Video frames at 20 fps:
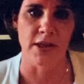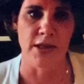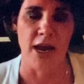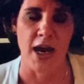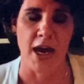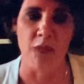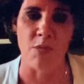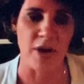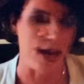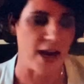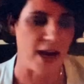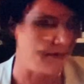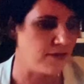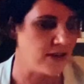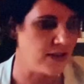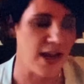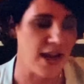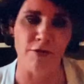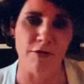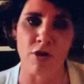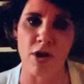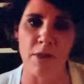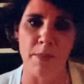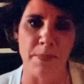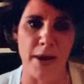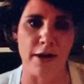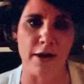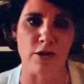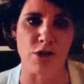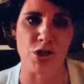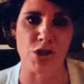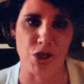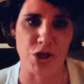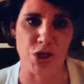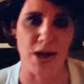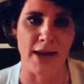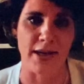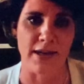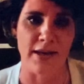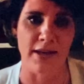And we have never a better
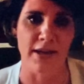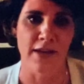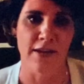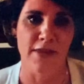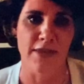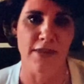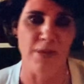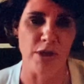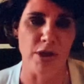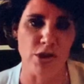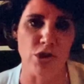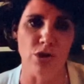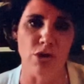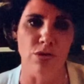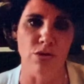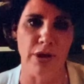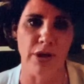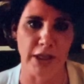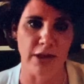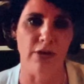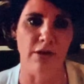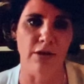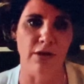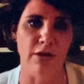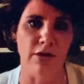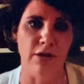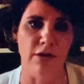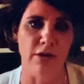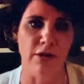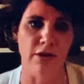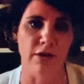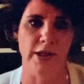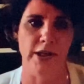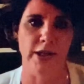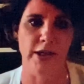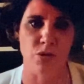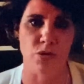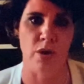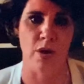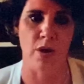shot than we do here in
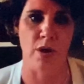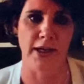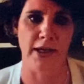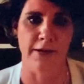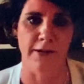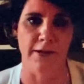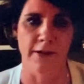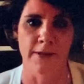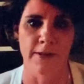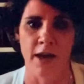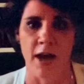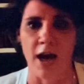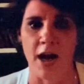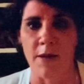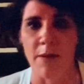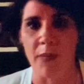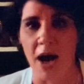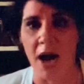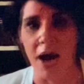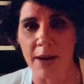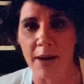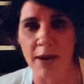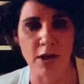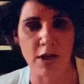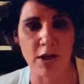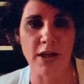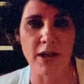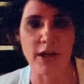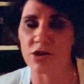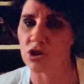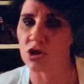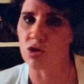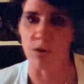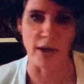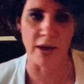2020. I'm committed to doing